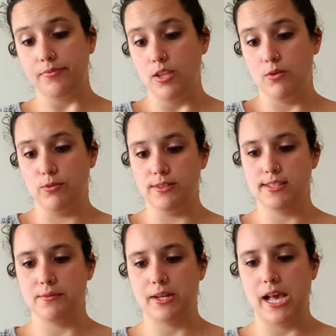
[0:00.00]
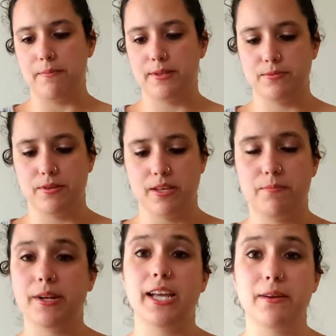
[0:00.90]
We'll see what happens with it.
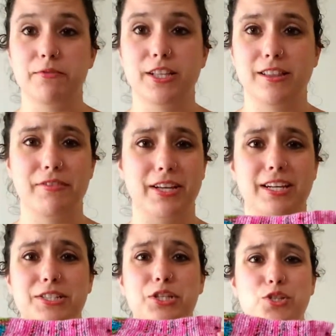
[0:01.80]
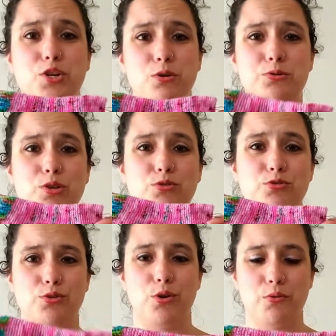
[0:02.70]
But I am really loving it because this goes
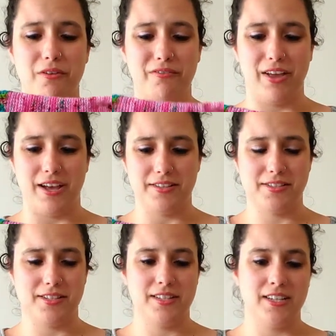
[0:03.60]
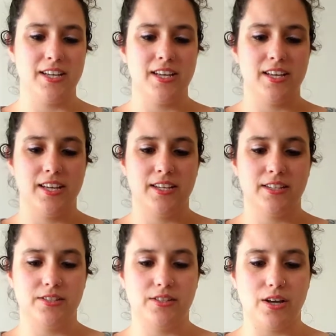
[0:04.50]
so fast.
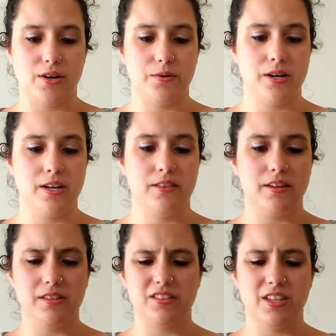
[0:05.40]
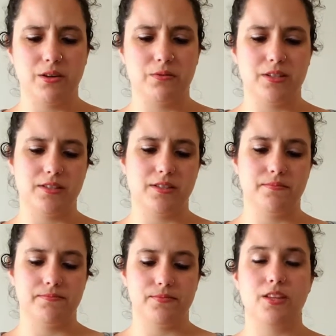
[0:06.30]
So the other thing was,
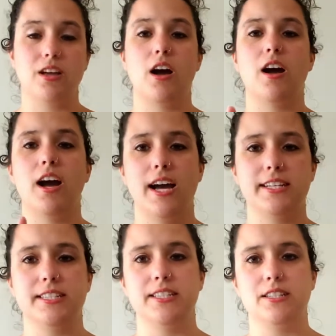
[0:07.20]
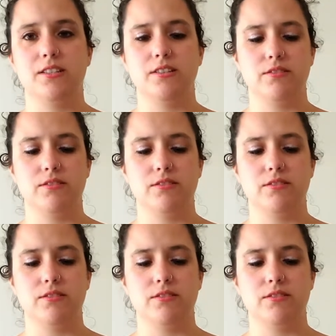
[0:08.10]
I didn't